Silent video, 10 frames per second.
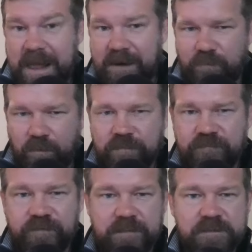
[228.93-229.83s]
BlackRock,
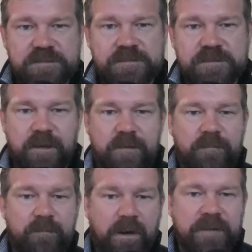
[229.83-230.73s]
the famous uh,
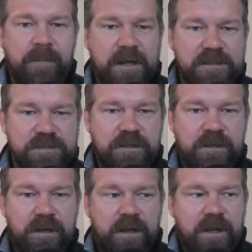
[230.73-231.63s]
money manager,
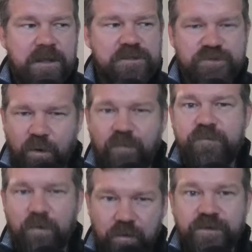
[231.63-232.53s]
sort of
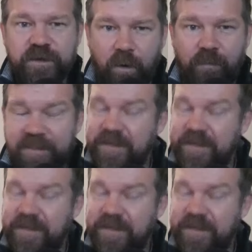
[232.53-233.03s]
looked at all that.